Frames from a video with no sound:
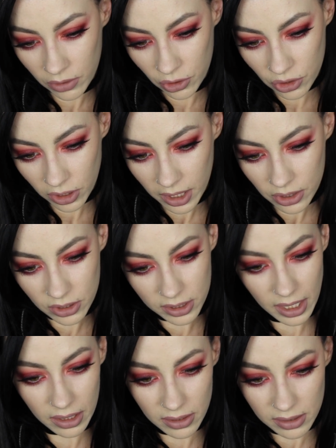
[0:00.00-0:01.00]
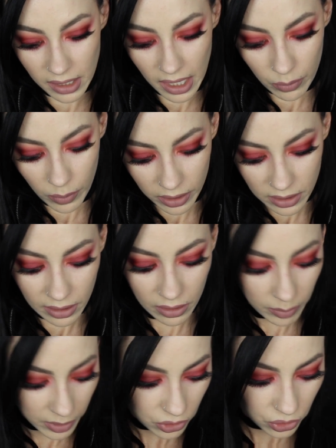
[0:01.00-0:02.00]
Usually I just take the side where it's a
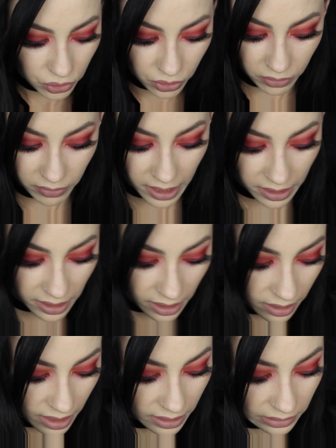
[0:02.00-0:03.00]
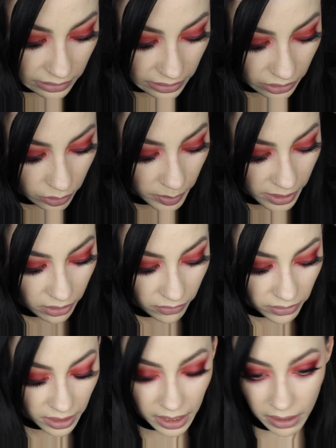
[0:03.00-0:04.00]
little bit short right there and a little bit
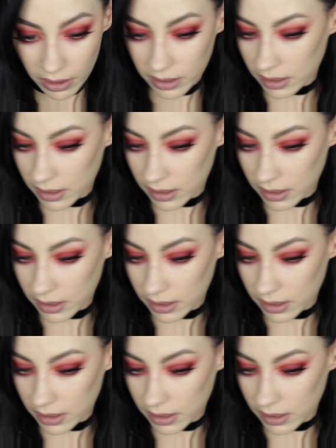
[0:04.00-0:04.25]
of the hair